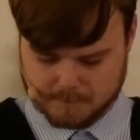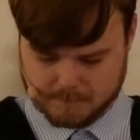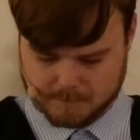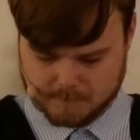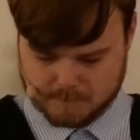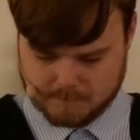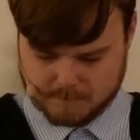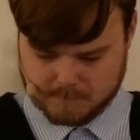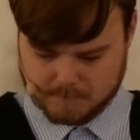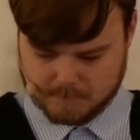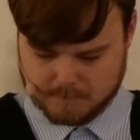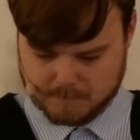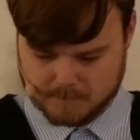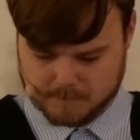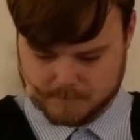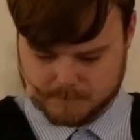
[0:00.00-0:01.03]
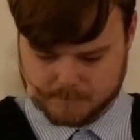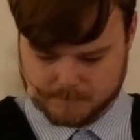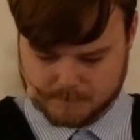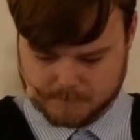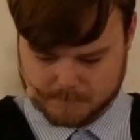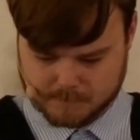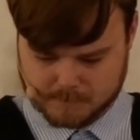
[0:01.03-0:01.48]

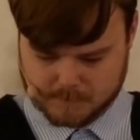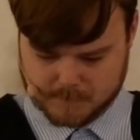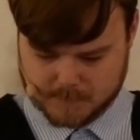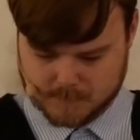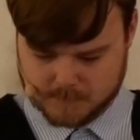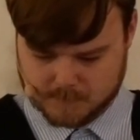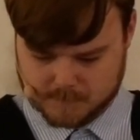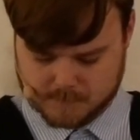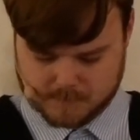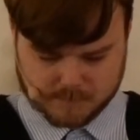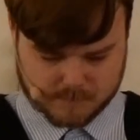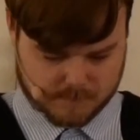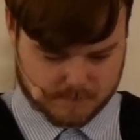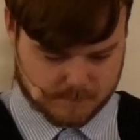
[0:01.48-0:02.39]
Nothing is said.